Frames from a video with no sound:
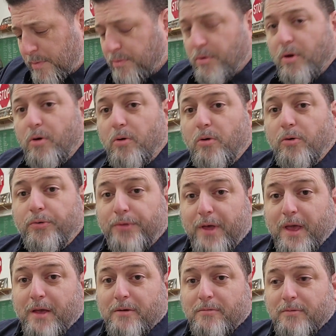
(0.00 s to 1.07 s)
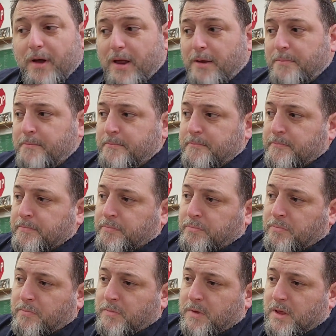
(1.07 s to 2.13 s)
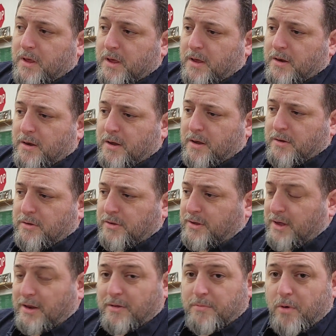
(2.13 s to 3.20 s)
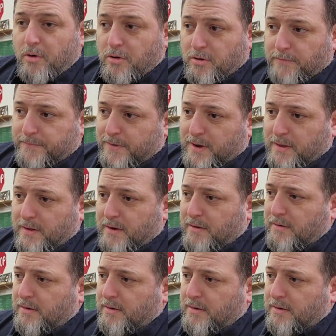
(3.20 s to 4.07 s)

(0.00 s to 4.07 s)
It was a whole thing, right? And just to get this motor to fit in there,